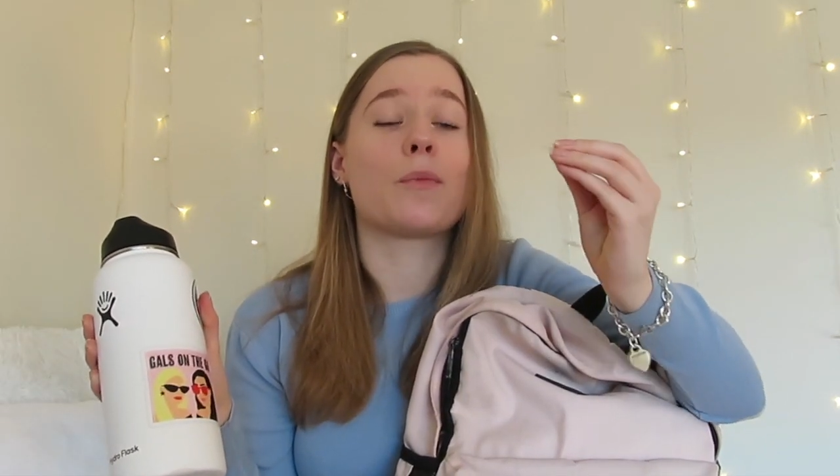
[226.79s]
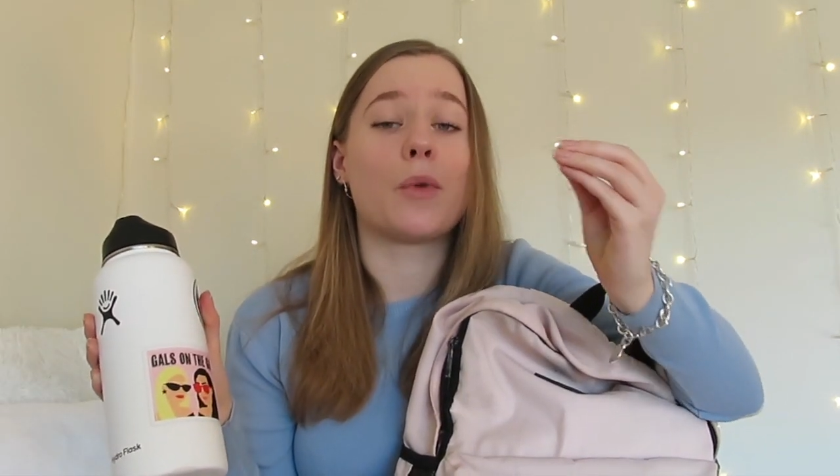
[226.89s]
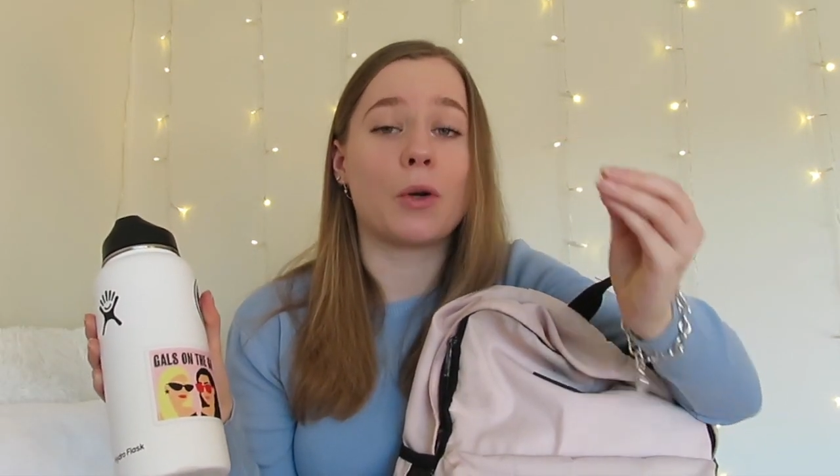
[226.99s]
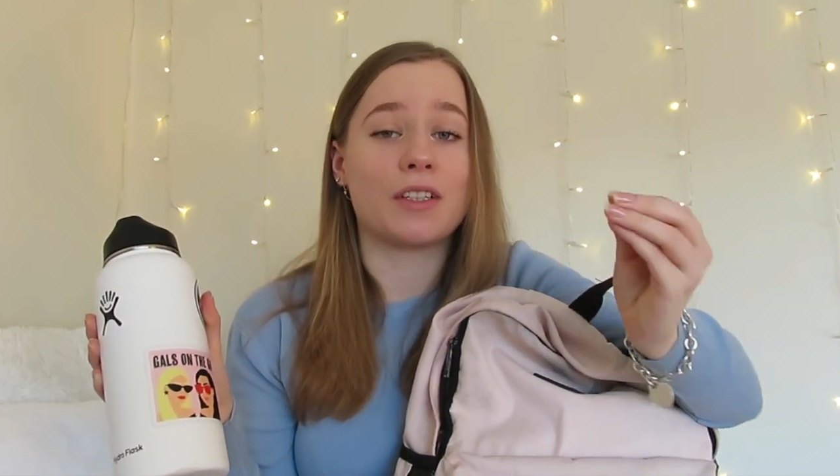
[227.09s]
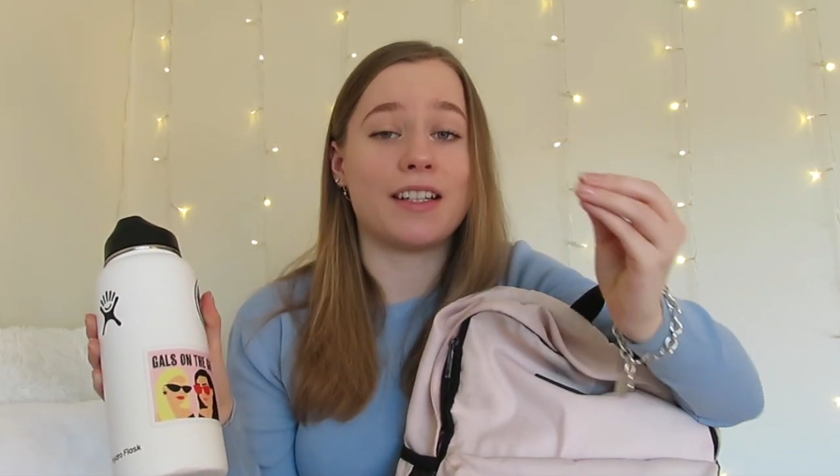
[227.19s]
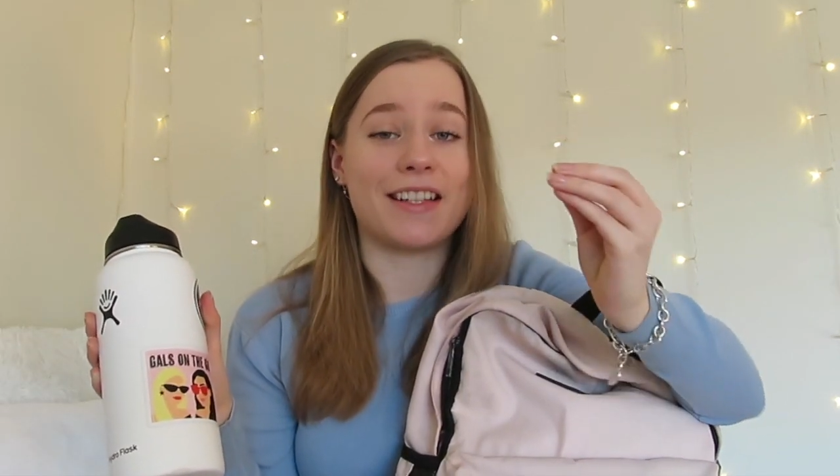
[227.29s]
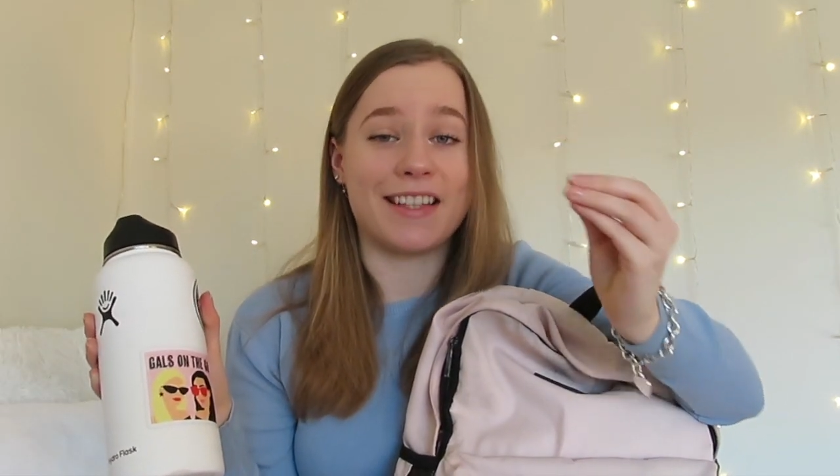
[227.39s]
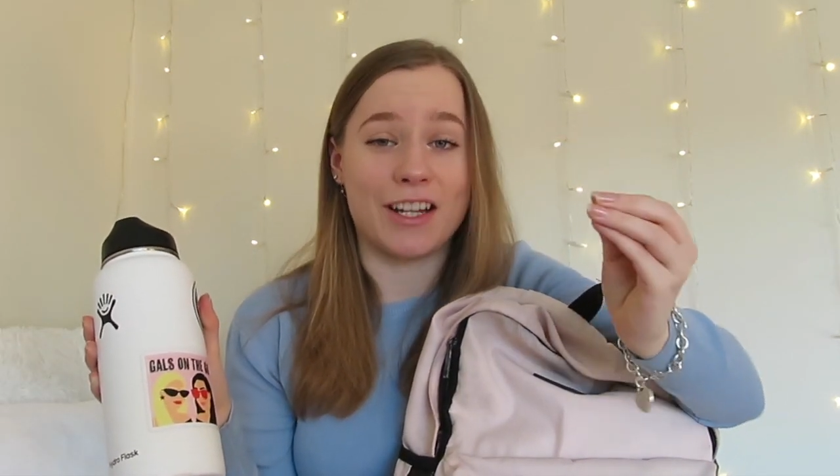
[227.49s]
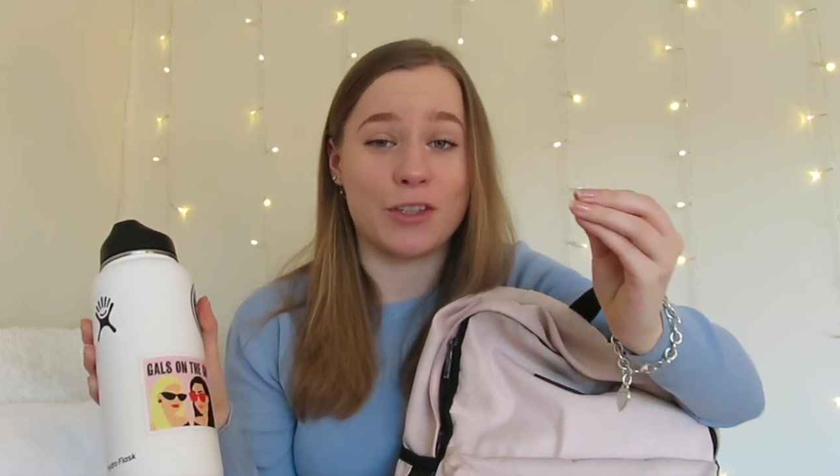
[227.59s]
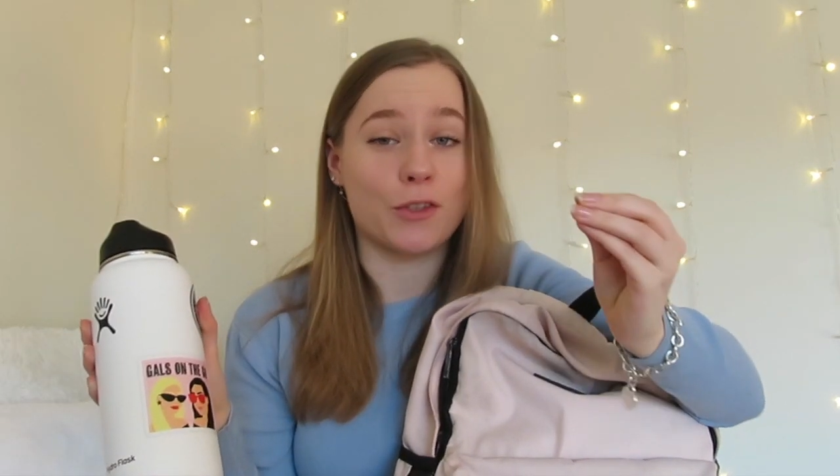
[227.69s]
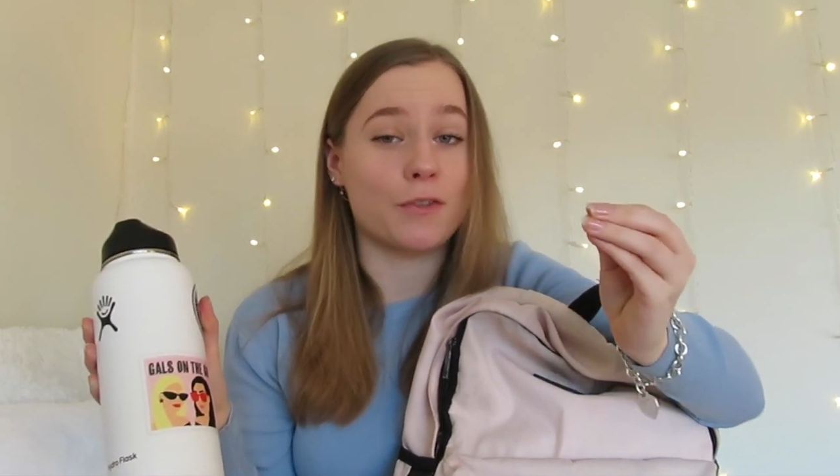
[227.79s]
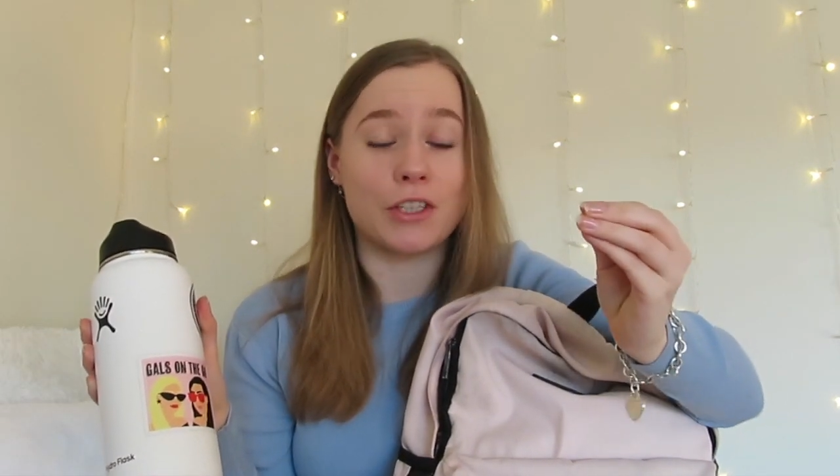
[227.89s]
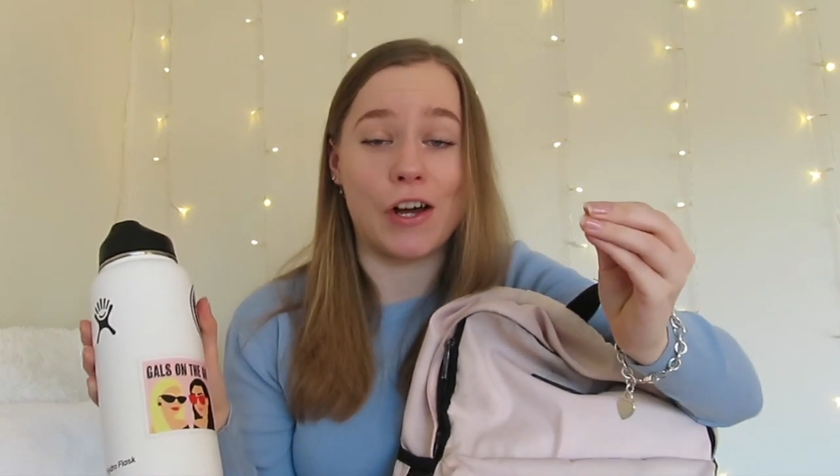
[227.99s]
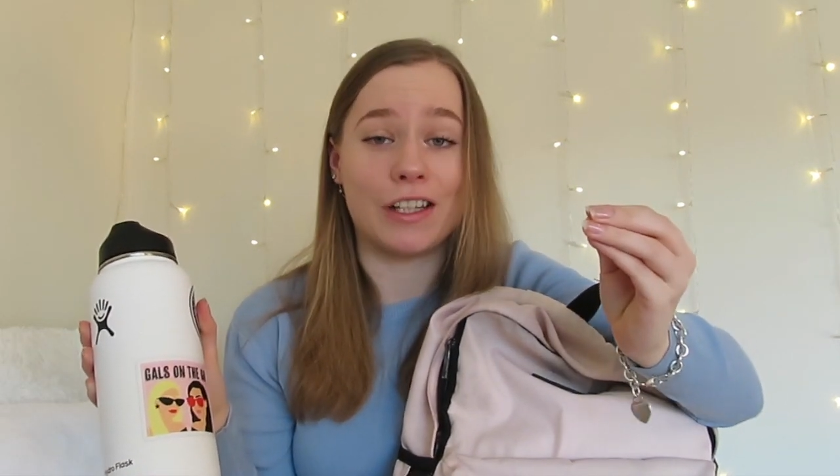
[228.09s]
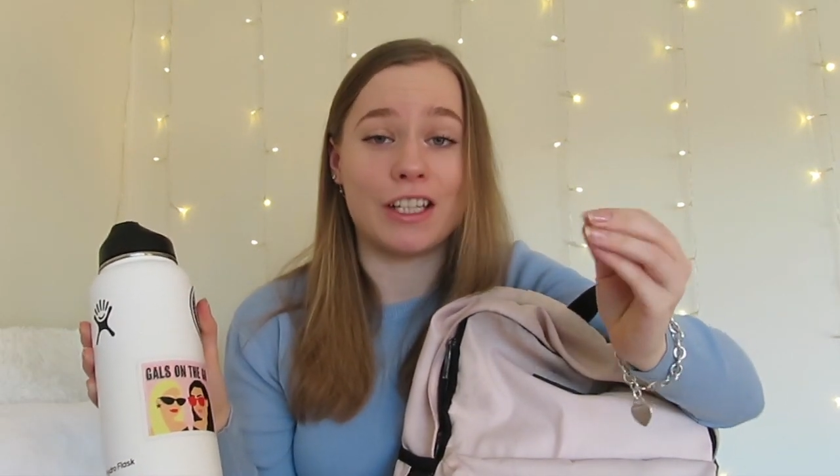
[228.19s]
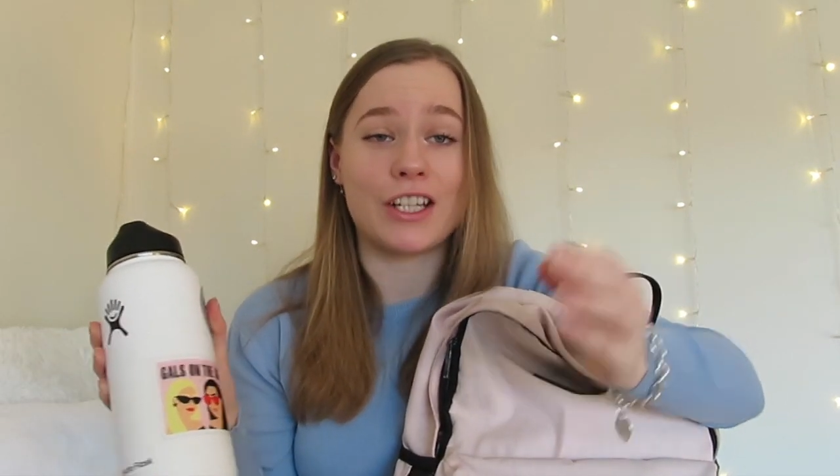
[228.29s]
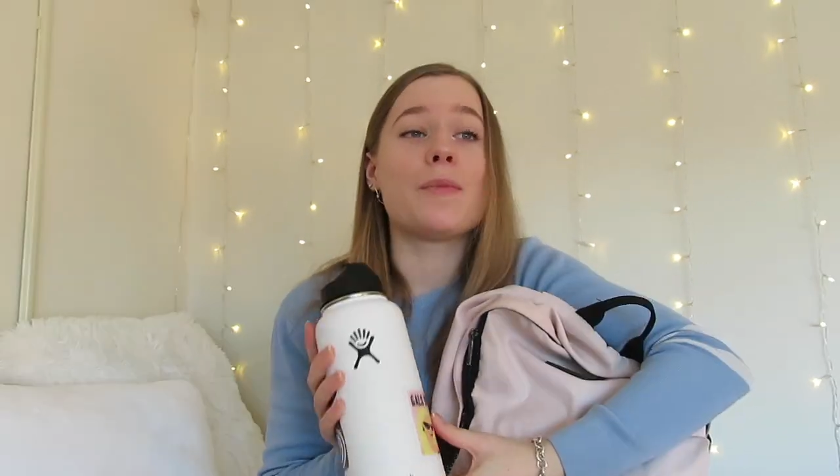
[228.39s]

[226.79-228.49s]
important essentials for college